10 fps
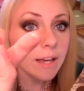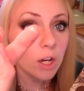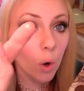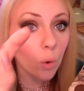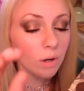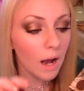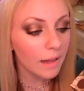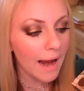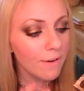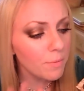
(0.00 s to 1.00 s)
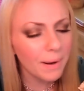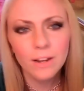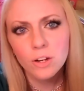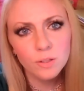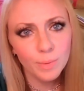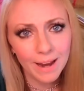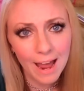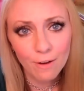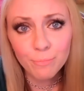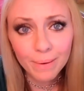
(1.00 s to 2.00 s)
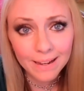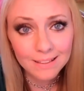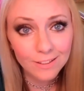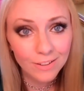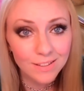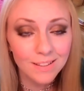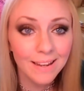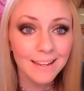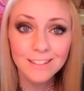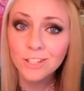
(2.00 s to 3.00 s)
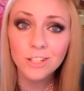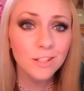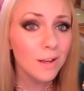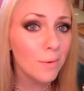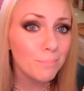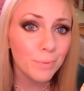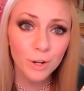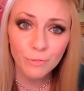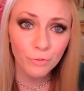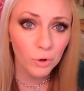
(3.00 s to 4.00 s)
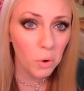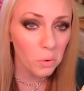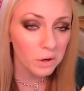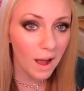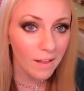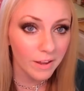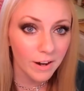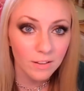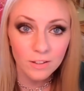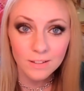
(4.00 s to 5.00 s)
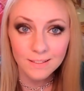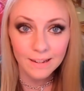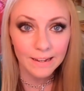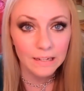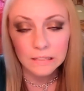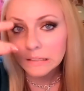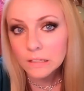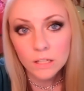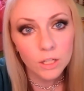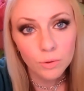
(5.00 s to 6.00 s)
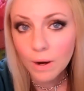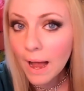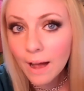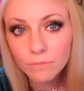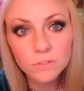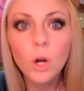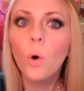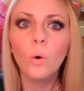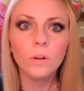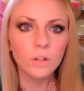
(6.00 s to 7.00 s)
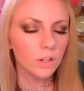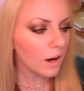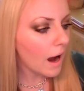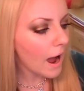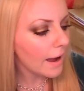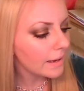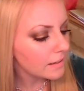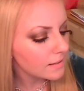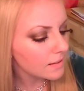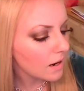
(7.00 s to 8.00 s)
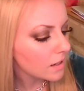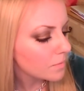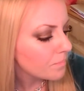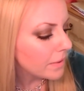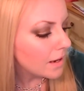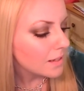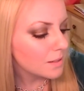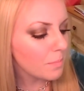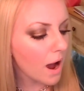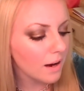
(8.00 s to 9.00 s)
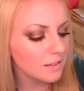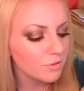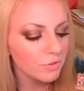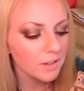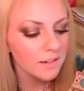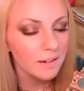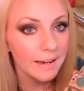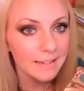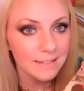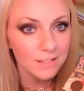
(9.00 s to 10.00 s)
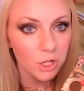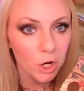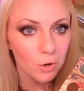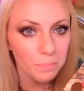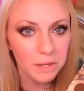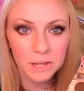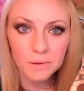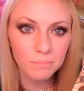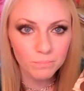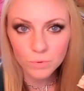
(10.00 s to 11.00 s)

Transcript: gold color. Everybody knows what half-baked looks like. It's just a beautiful gold color. It looks like you have gold on your eyes. Smog is a really nice taupey